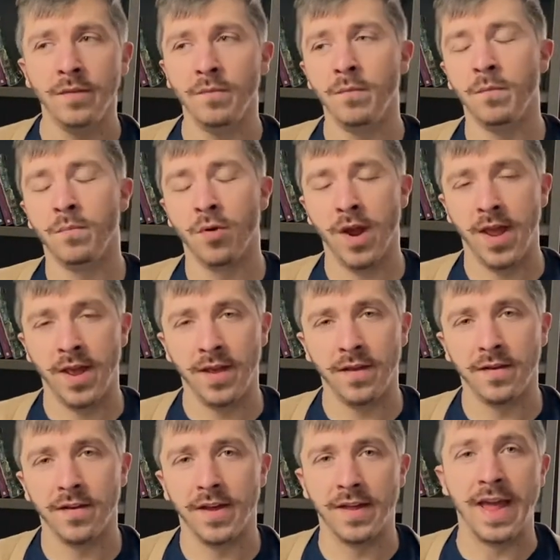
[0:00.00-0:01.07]

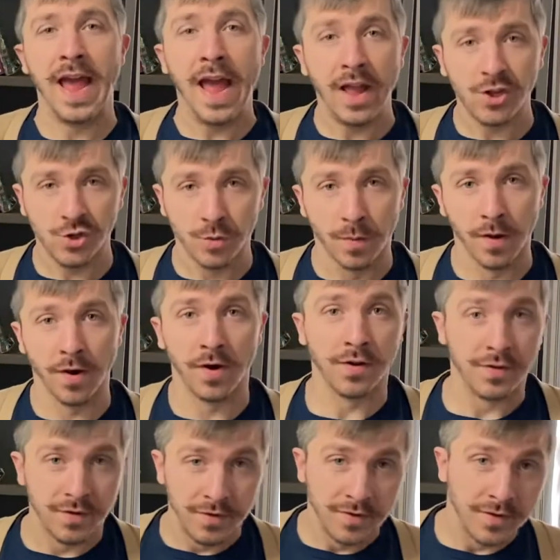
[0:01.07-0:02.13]
bring a caged
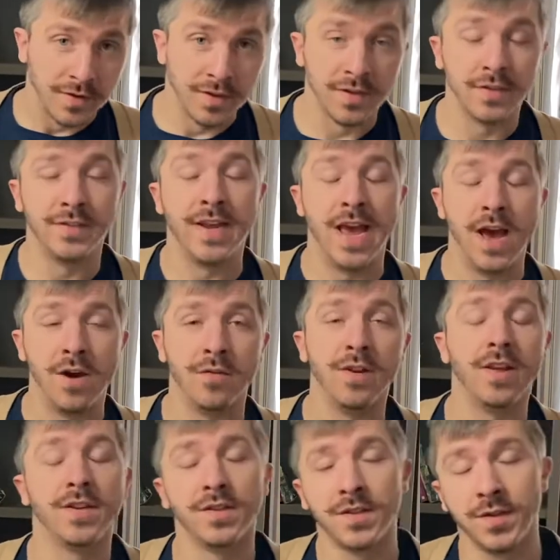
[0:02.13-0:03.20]
bird down
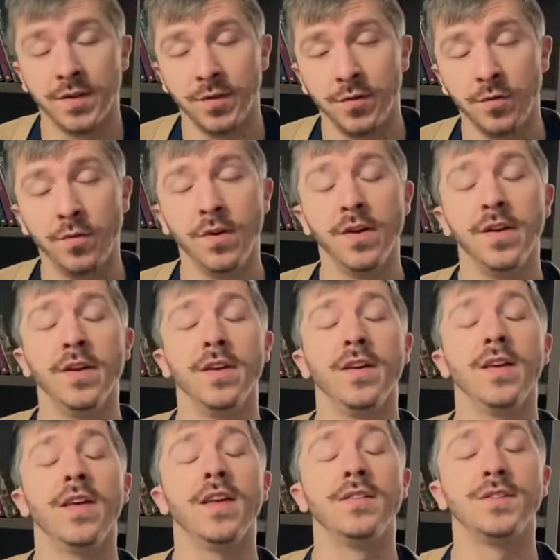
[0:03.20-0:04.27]
into
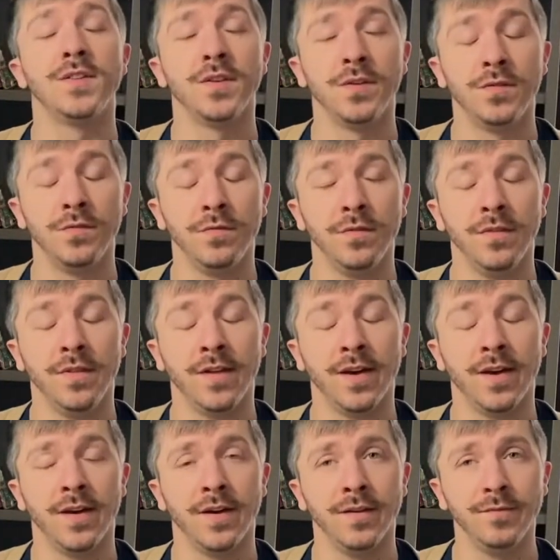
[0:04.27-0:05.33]

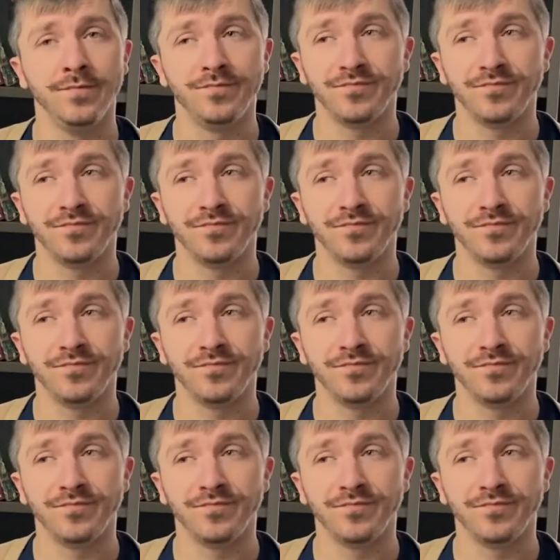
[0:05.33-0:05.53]
the